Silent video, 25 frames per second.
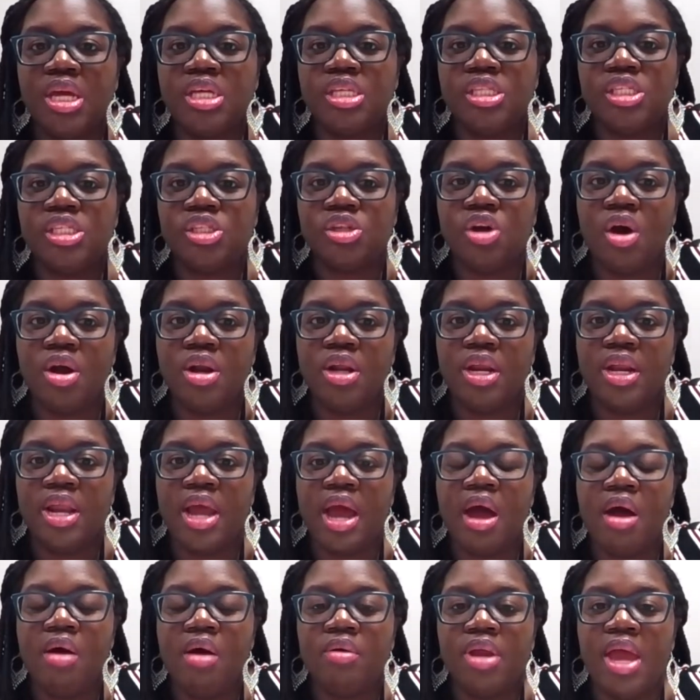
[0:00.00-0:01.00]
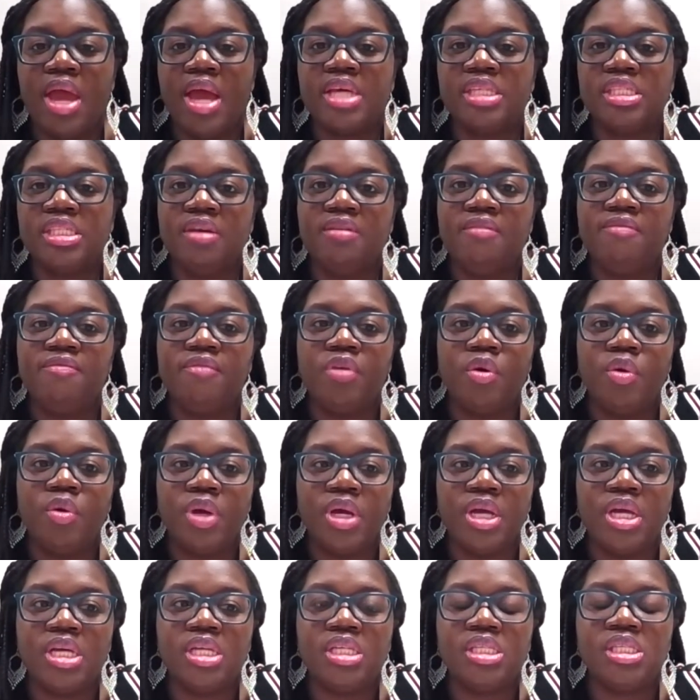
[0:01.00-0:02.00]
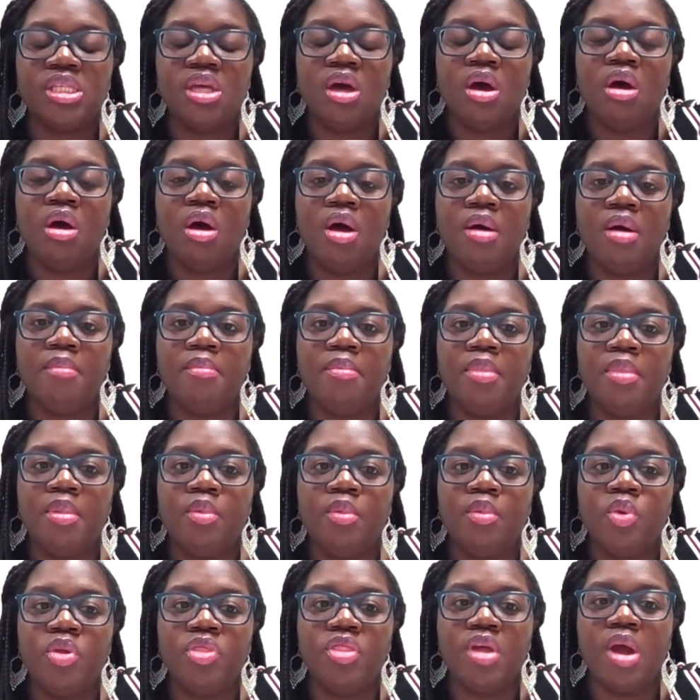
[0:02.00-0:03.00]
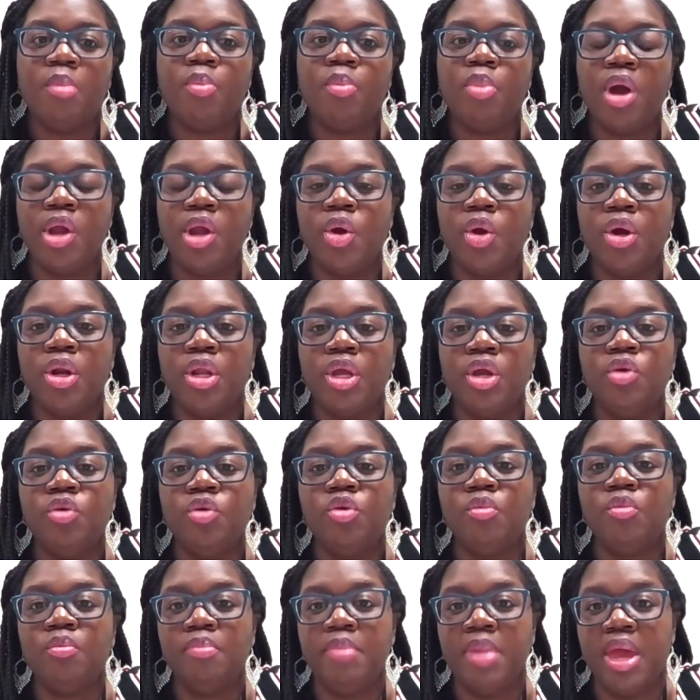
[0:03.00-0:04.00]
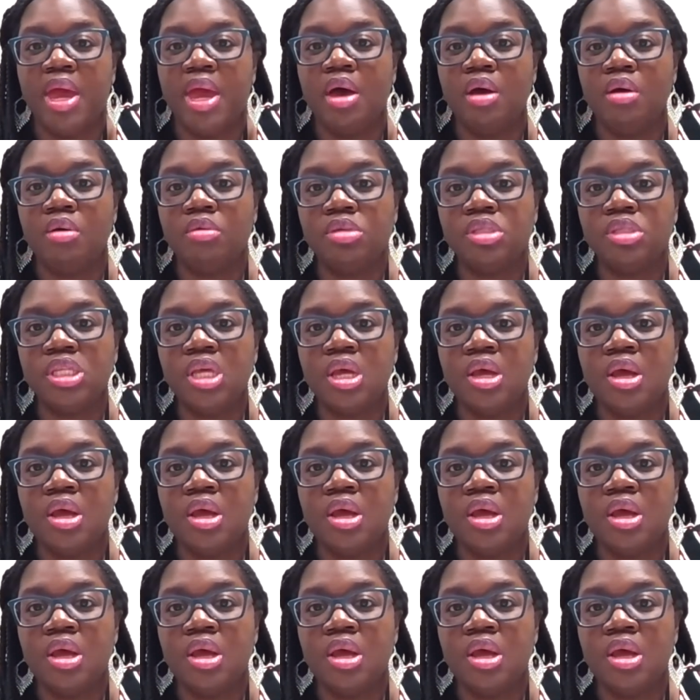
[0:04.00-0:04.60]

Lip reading: it started out as a focus with our priority group males,